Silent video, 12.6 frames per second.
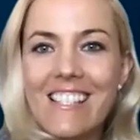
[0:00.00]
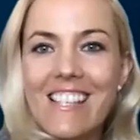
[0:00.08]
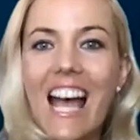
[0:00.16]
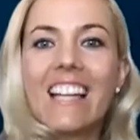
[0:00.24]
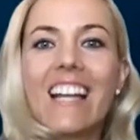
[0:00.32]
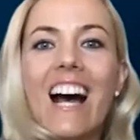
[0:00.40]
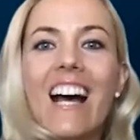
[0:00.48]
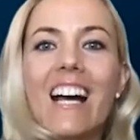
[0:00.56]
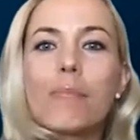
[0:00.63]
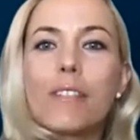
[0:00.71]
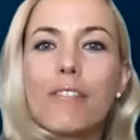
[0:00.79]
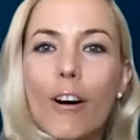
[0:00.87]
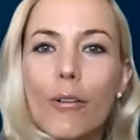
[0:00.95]
and
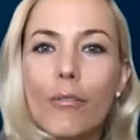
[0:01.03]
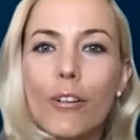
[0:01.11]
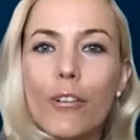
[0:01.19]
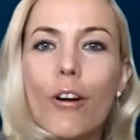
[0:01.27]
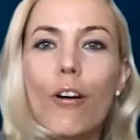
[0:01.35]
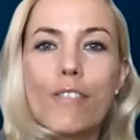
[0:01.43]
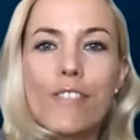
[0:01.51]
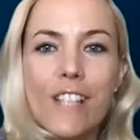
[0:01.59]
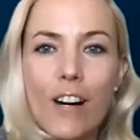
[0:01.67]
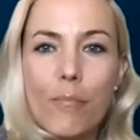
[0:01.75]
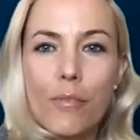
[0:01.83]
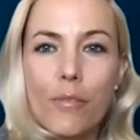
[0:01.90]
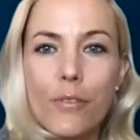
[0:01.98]
I'm the founder of
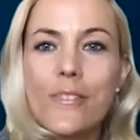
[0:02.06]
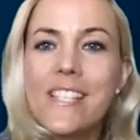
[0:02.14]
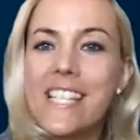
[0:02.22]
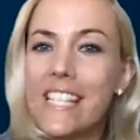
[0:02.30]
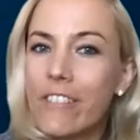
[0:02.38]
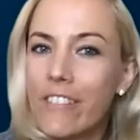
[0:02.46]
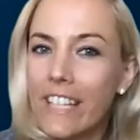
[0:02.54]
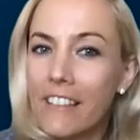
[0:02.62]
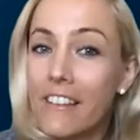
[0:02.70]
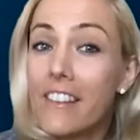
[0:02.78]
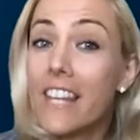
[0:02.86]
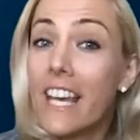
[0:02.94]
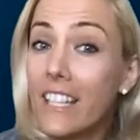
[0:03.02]
Starpreneurs
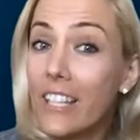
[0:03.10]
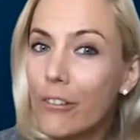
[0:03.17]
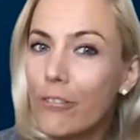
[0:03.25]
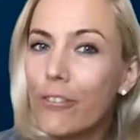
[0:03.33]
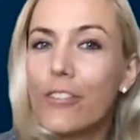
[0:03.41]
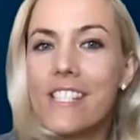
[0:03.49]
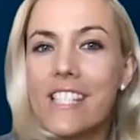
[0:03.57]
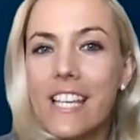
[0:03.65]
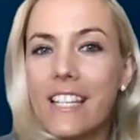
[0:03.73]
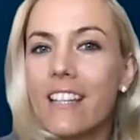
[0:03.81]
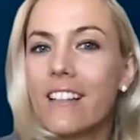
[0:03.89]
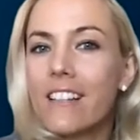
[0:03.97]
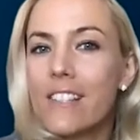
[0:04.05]
TV. Thank you for
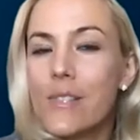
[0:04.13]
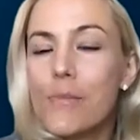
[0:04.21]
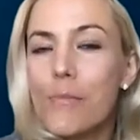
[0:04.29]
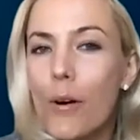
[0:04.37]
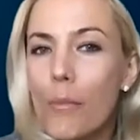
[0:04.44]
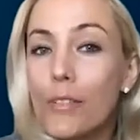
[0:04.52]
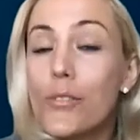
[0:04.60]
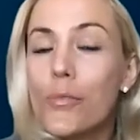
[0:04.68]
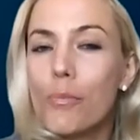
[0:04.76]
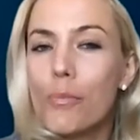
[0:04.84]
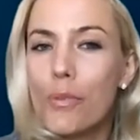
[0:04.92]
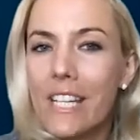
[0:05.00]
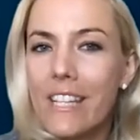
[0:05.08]
taking this moment to
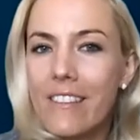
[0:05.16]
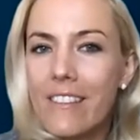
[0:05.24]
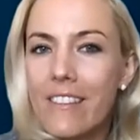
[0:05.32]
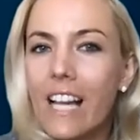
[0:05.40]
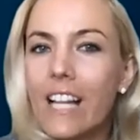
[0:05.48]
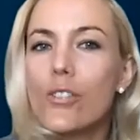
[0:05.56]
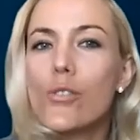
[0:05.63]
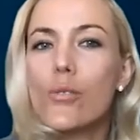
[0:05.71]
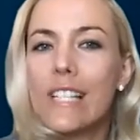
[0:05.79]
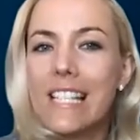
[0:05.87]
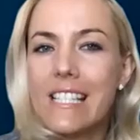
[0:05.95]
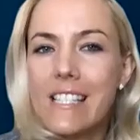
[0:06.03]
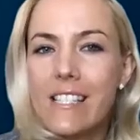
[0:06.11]
breathe and to
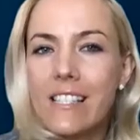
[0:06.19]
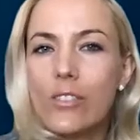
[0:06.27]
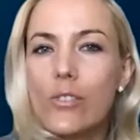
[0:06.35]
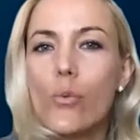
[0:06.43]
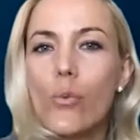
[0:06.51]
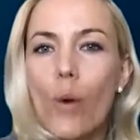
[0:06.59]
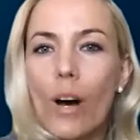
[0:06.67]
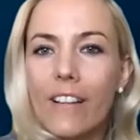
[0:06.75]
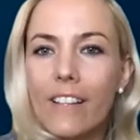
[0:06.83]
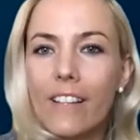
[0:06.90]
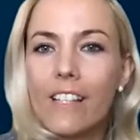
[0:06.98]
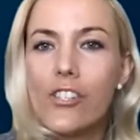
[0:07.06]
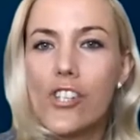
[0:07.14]
listen to what
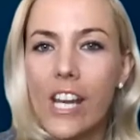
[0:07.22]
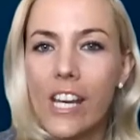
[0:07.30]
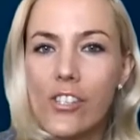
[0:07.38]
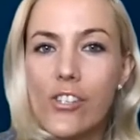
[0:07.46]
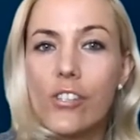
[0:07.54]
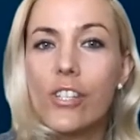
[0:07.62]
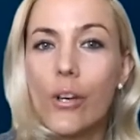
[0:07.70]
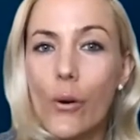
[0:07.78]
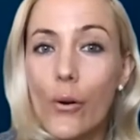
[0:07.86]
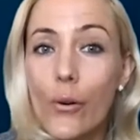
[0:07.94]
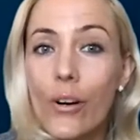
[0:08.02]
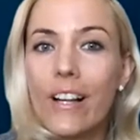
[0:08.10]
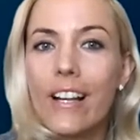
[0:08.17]
can change
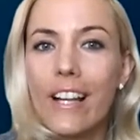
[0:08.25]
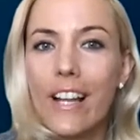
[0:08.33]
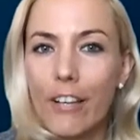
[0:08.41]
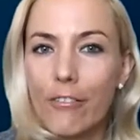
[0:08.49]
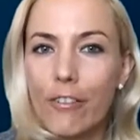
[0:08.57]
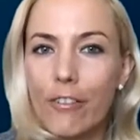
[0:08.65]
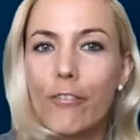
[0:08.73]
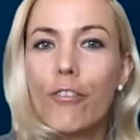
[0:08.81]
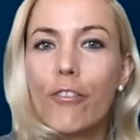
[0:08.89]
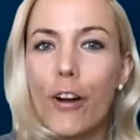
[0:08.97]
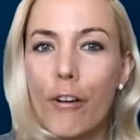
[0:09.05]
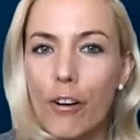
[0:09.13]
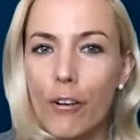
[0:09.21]
your life
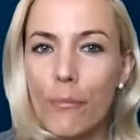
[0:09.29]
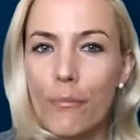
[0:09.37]
forever.